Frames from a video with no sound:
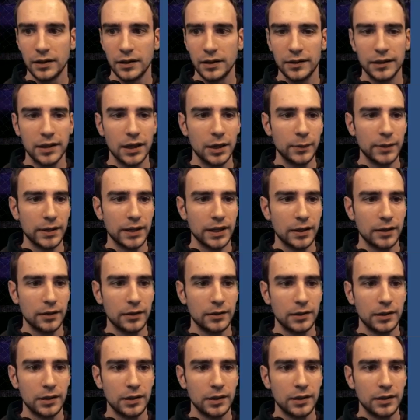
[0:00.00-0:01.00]
There we
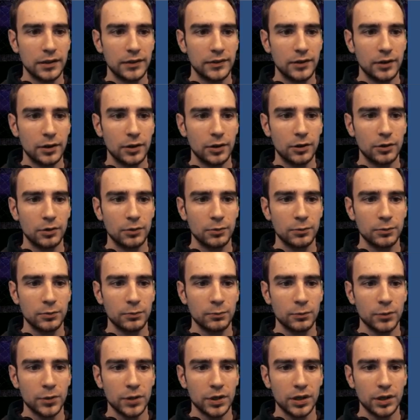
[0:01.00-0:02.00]
go. So
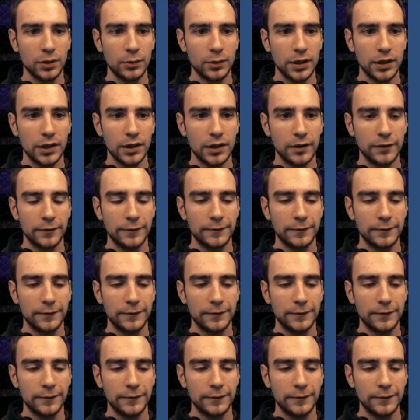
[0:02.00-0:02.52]
we're going to want to